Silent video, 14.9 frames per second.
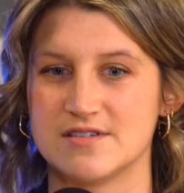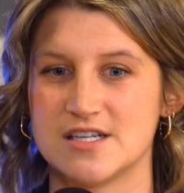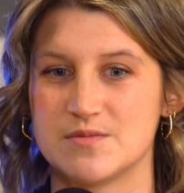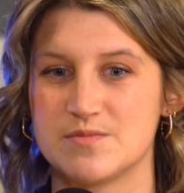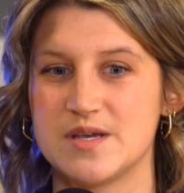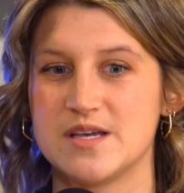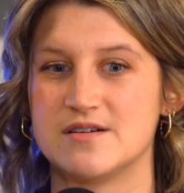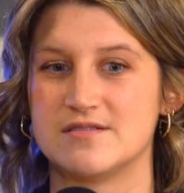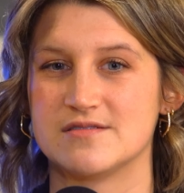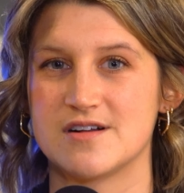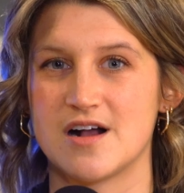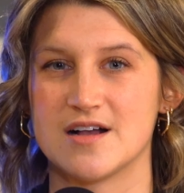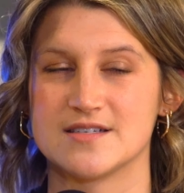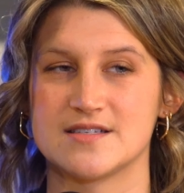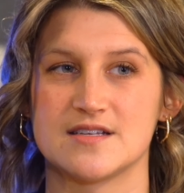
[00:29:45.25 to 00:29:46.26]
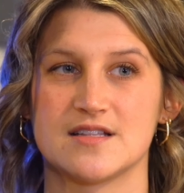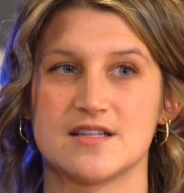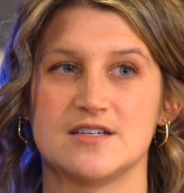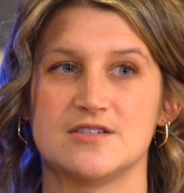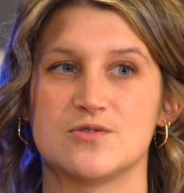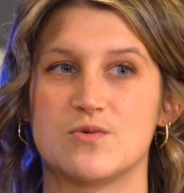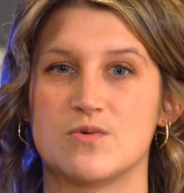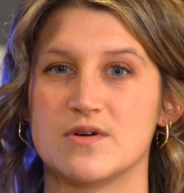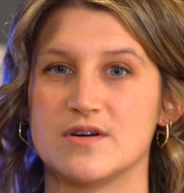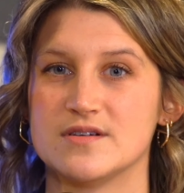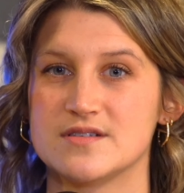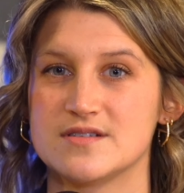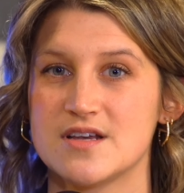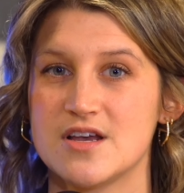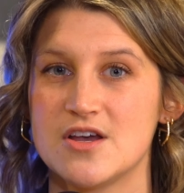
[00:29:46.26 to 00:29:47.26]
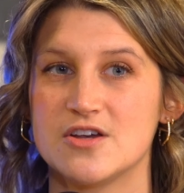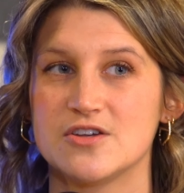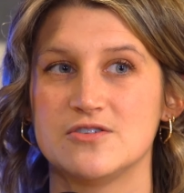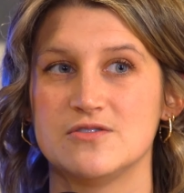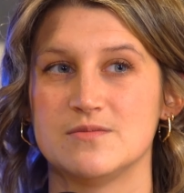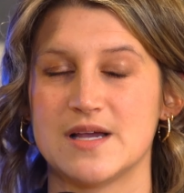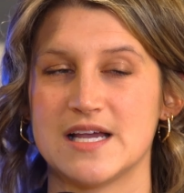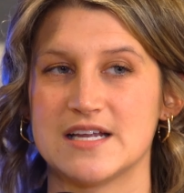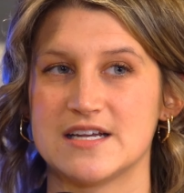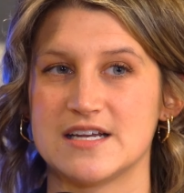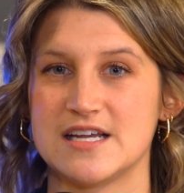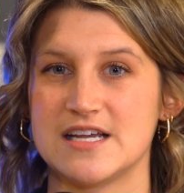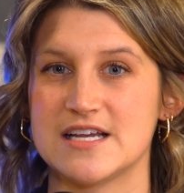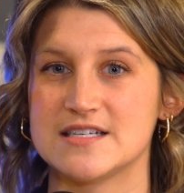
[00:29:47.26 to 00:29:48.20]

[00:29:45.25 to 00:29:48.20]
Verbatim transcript: an appeal constantly towards humanity,